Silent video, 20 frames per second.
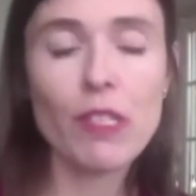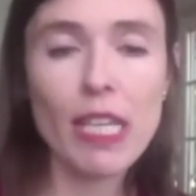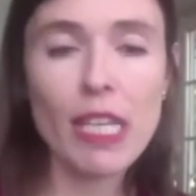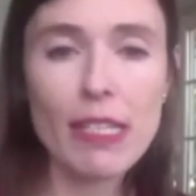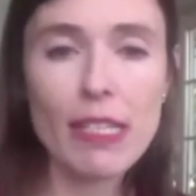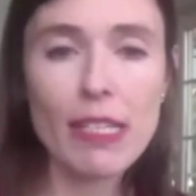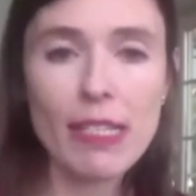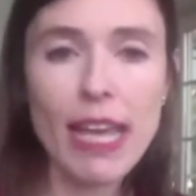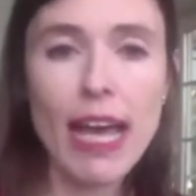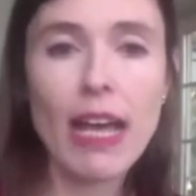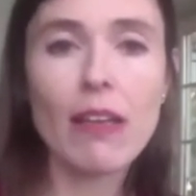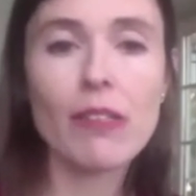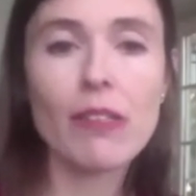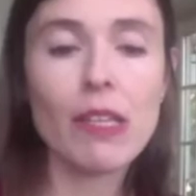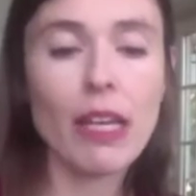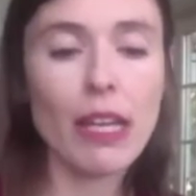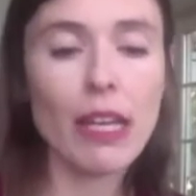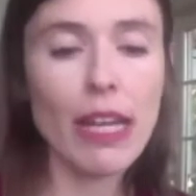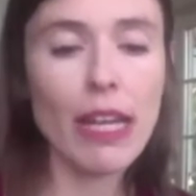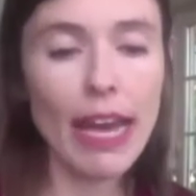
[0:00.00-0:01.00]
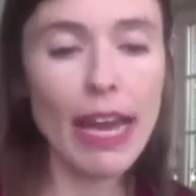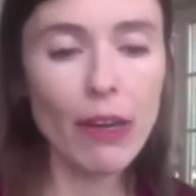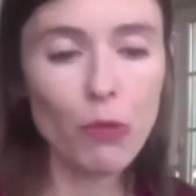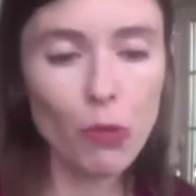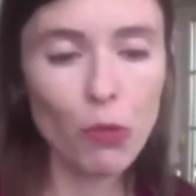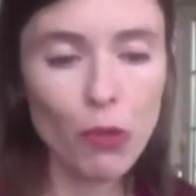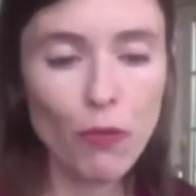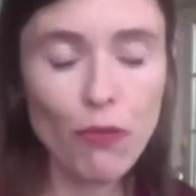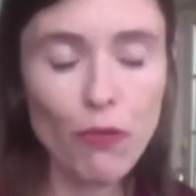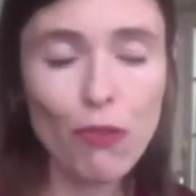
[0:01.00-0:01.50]
details and
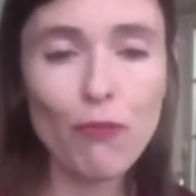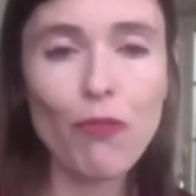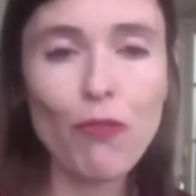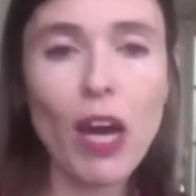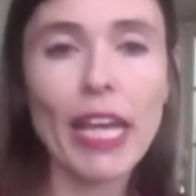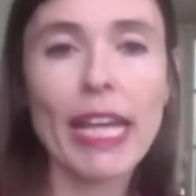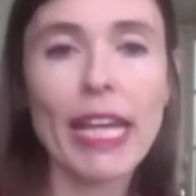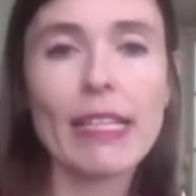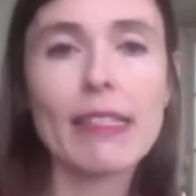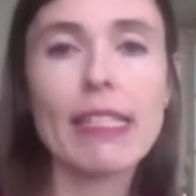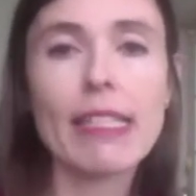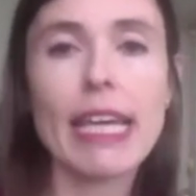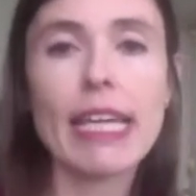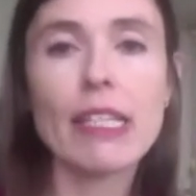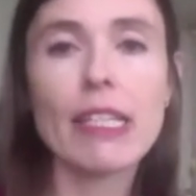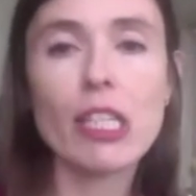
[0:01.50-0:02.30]
all of your financing,